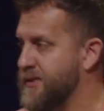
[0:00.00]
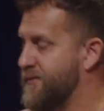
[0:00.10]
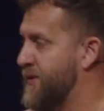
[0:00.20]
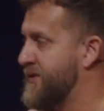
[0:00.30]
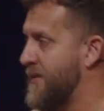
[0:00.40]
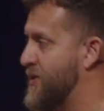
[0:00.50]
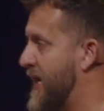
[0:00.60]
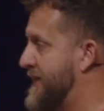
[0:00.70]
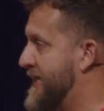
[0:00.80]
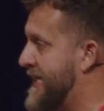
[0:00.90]
the first time you
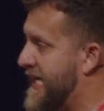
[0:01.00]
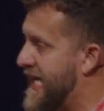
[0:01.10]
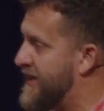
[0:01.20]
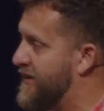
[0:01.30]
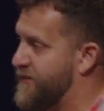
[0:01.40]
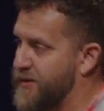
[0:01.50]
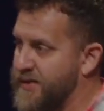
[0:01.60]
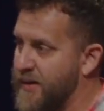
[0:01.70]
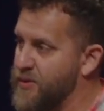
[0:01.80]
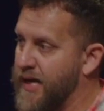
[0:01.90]
got to eat, the first
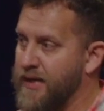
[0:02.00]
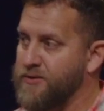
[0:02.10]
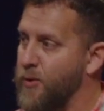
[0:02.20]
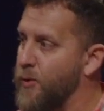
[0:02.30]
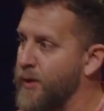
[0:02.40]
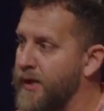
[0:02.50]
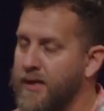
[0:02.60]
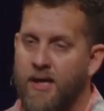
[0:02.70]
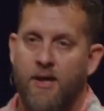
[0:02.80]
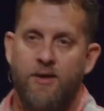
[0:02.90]
time you got a toy,